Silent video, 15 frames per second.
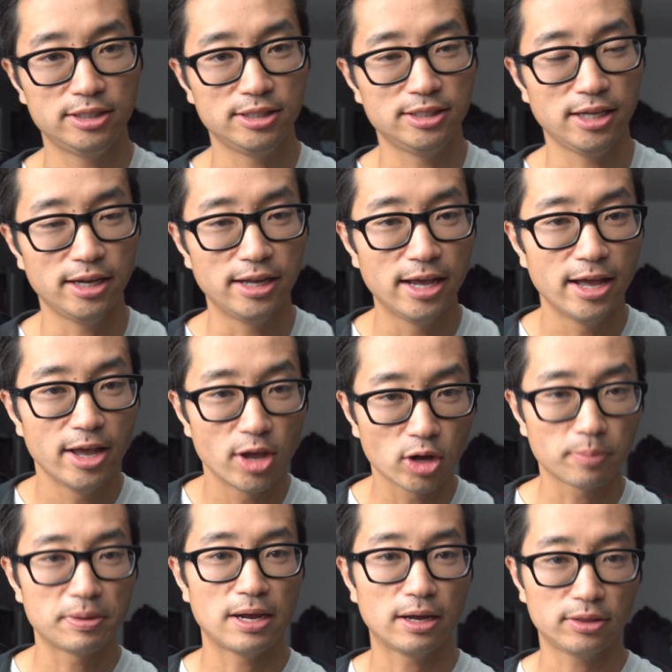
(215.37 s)
She said
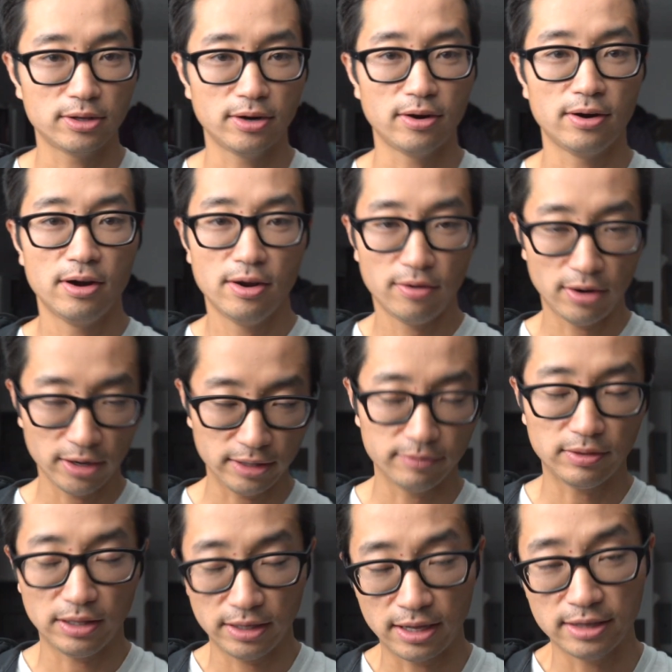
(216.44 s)
it'll be out there,
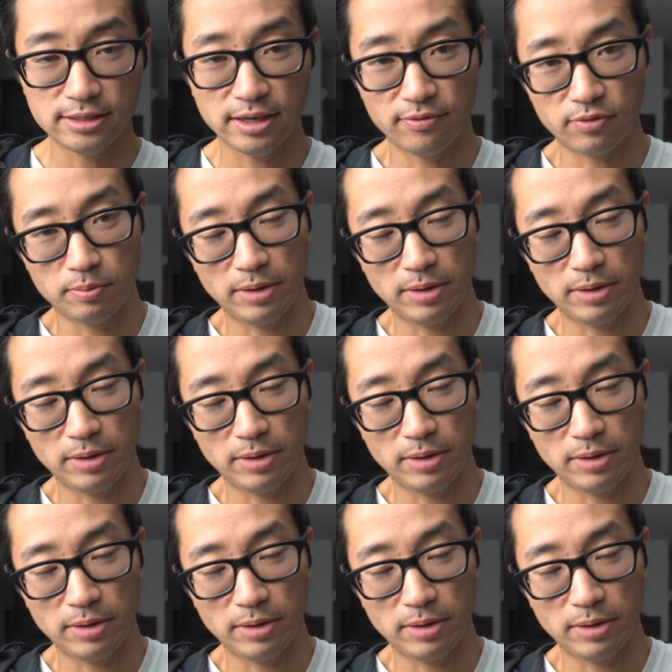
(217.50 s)
like I said,